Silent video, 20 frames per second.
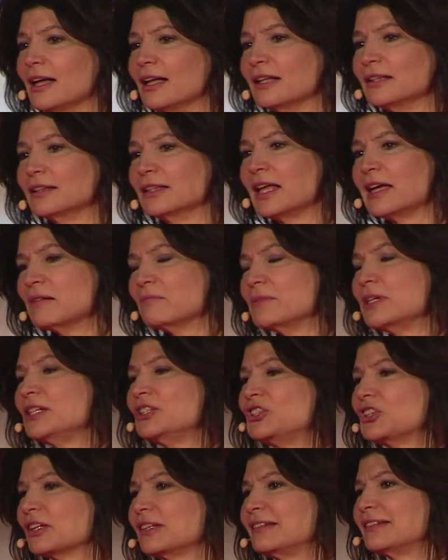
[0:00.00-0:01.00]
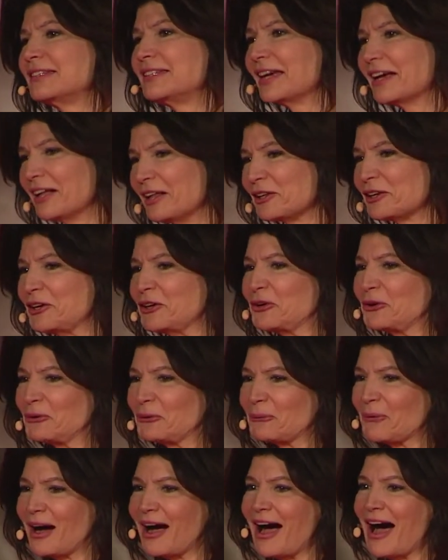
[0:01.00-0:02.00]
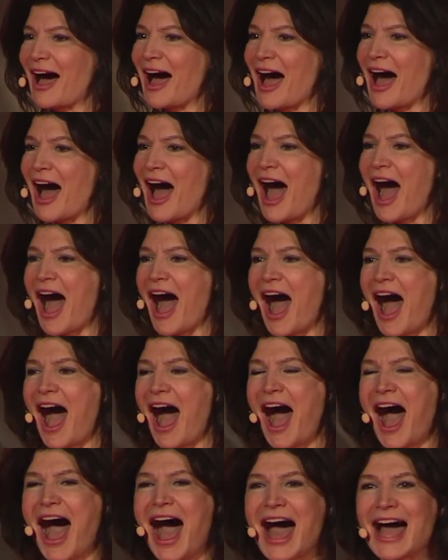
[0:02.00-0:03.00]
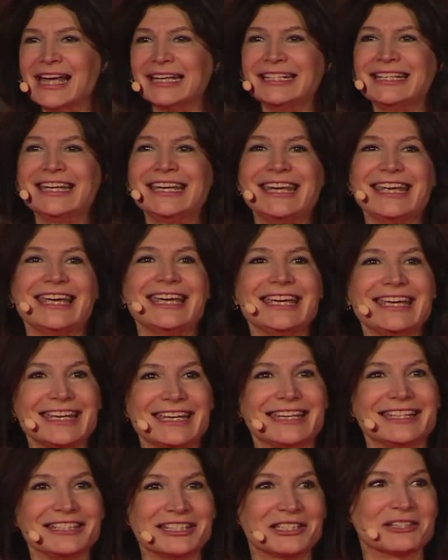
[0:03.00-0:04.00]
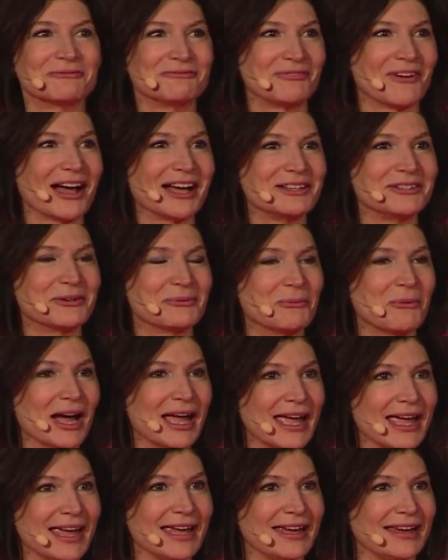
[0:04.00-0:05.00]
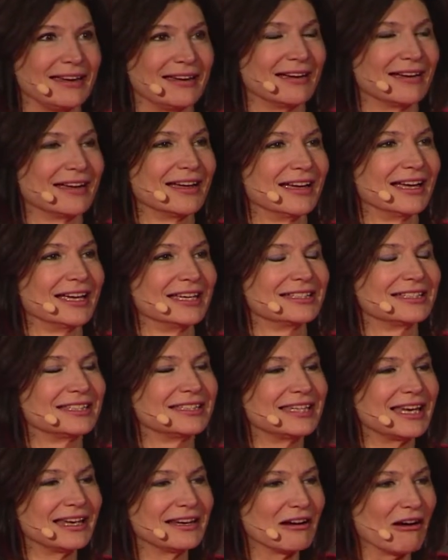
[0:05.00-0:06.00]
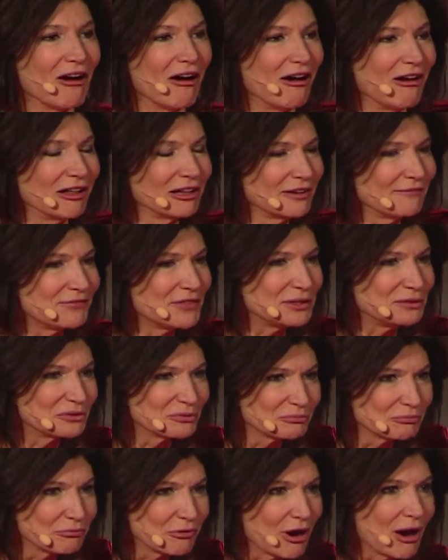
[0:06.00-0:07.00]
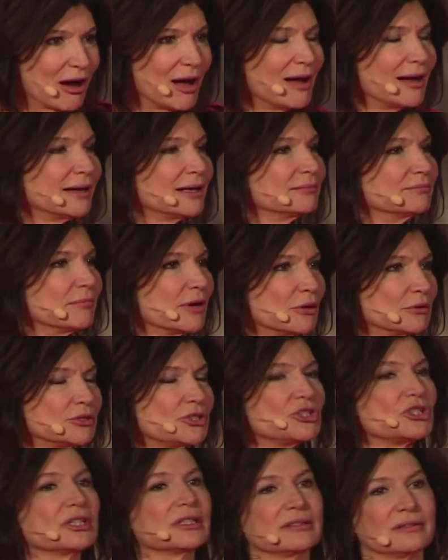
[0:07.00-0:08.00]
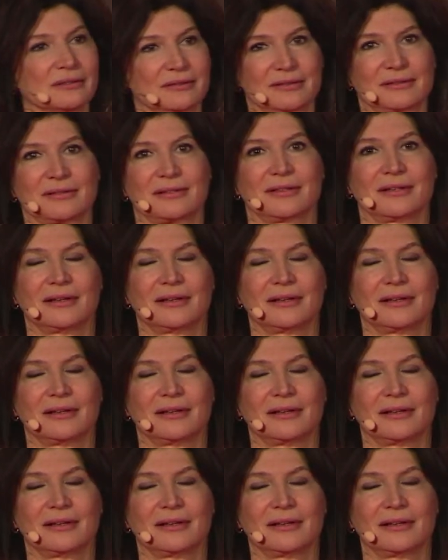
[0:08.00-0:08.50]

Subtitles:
let me just tell you, I need to find a way to take all of these raw emotions,